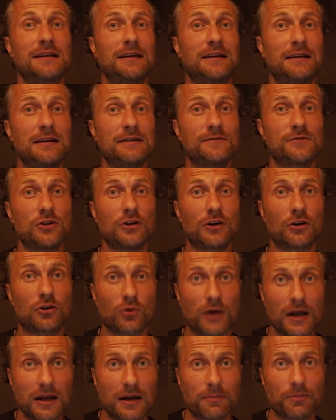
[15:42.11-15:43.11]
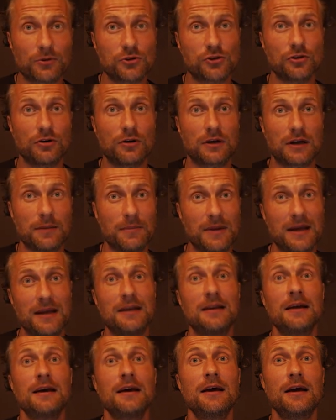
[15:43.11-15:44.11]
it gives you a great opportunity to come
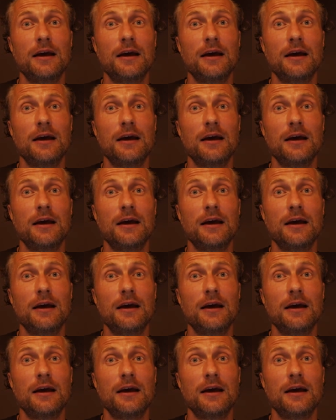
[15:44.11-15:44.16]
in